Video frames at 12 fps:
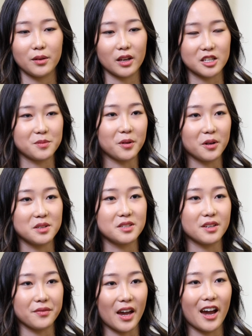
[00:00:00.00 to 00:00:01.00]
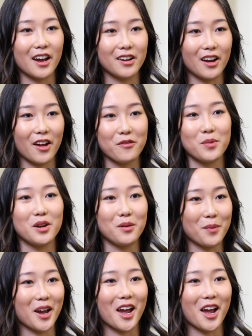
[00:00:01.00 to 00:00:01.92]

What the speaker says: experiences I've had have been in my